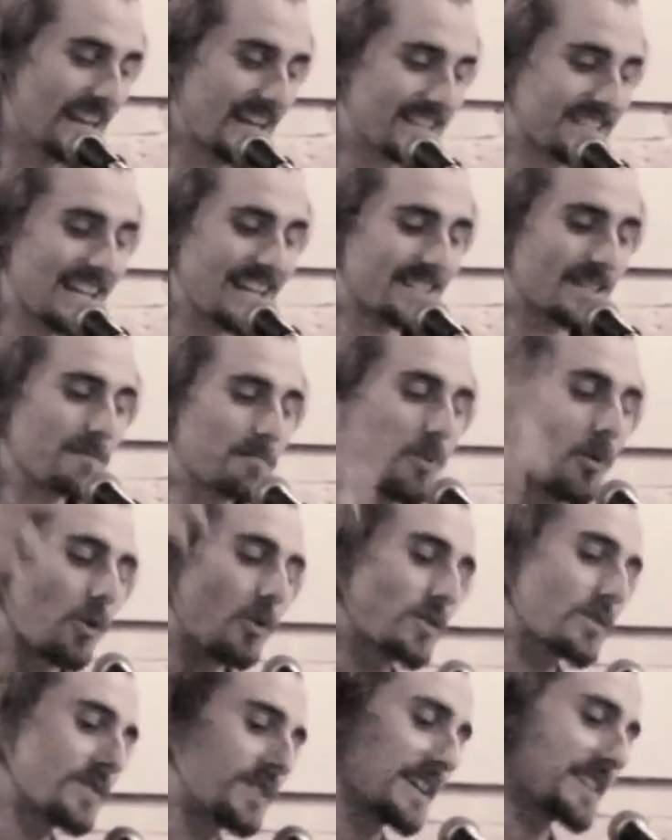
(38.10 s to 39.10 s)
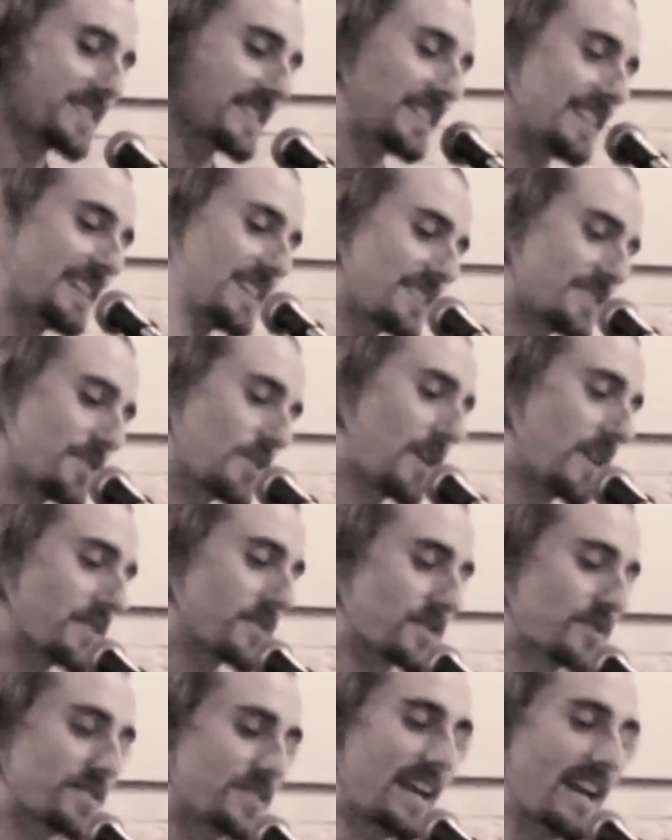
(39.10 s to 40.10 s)
It's as important as it is to
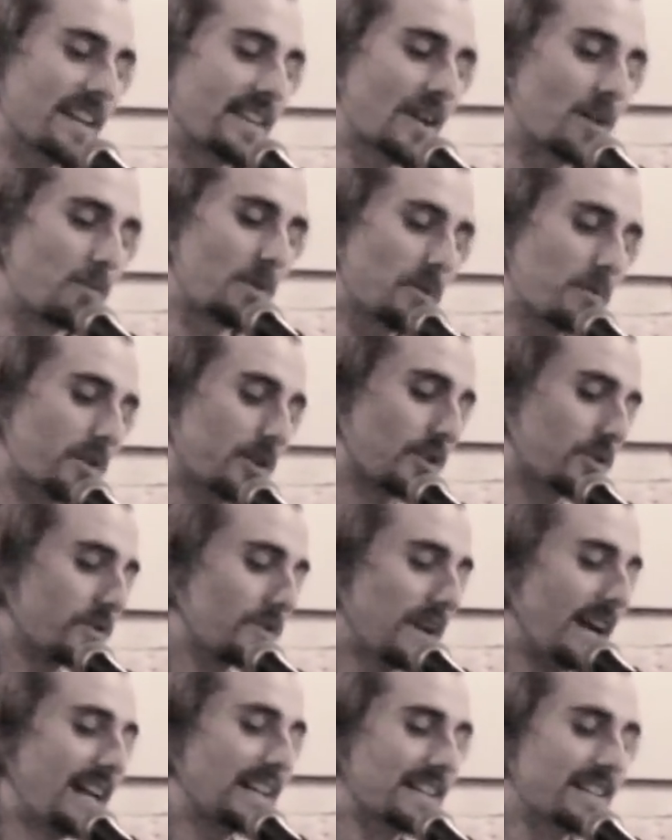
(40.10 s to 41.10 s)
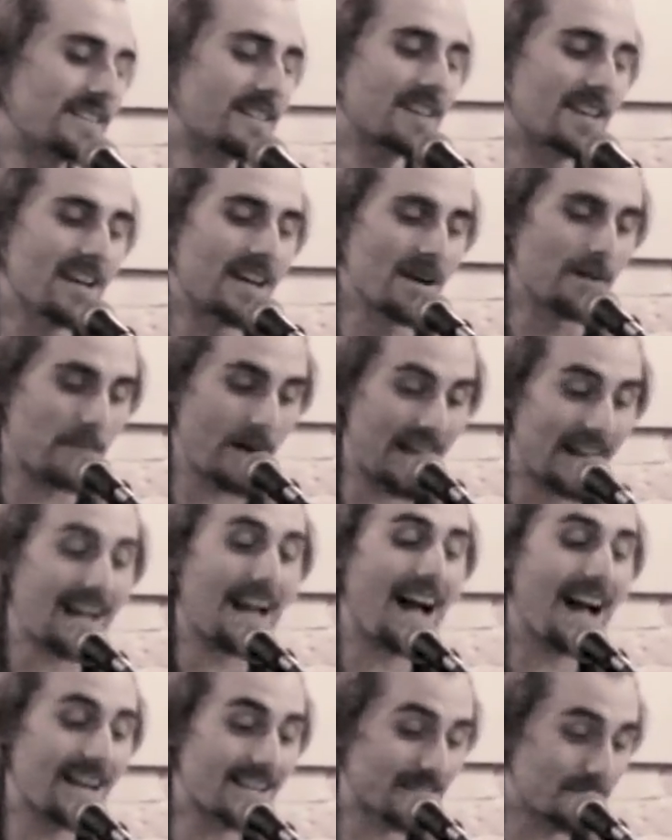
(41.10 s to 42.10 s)
understand that we were created by
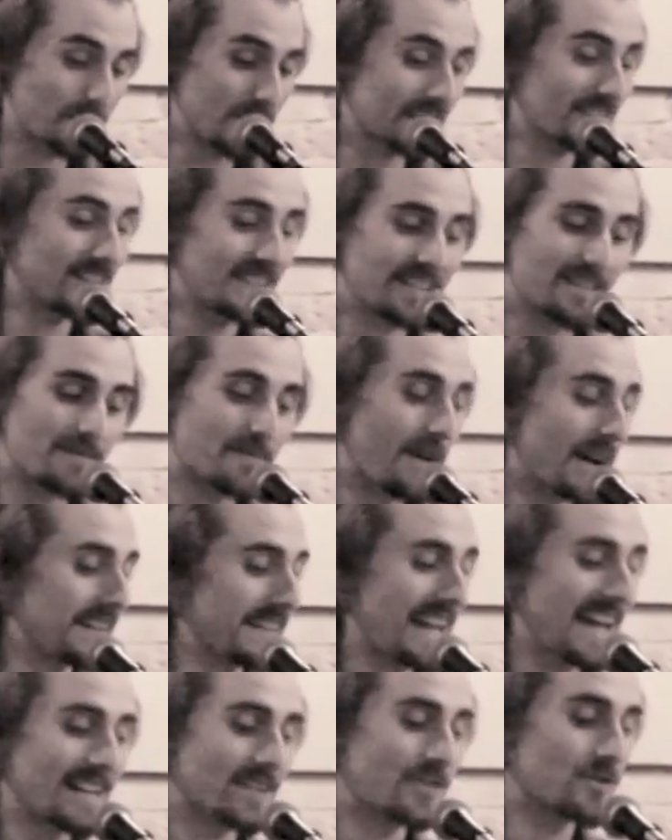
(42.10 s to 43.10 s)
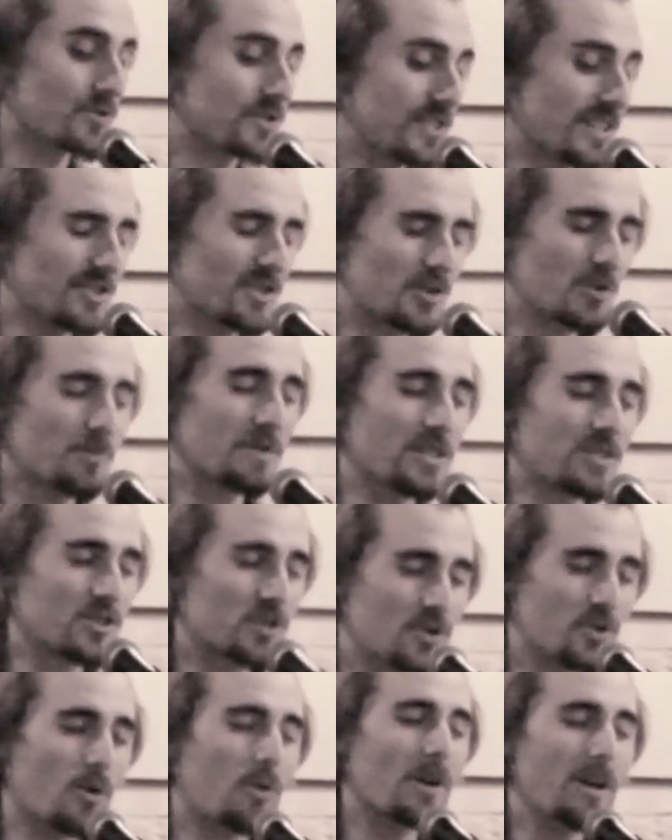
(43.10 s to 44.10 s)
a cosmically defined energy to
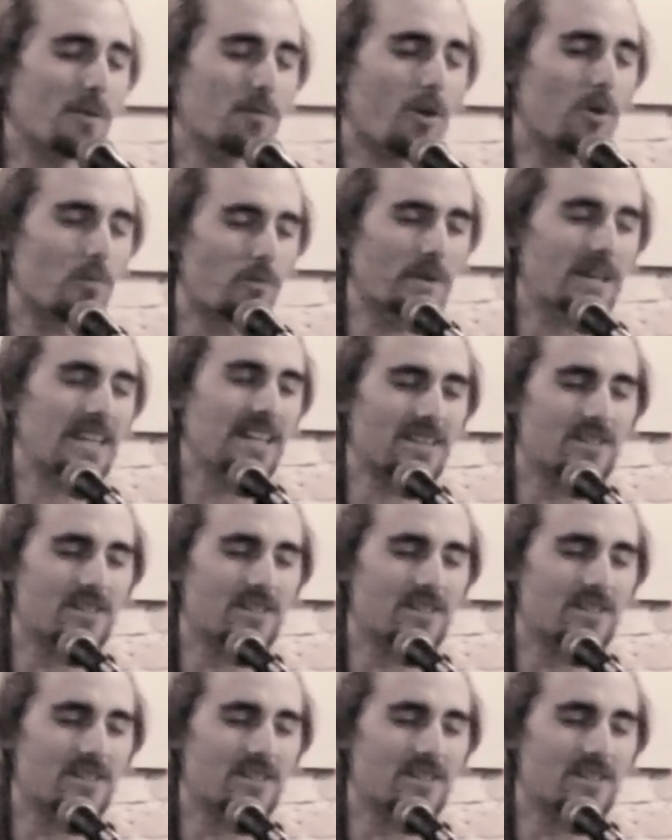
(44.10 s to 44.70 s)
enjoy what we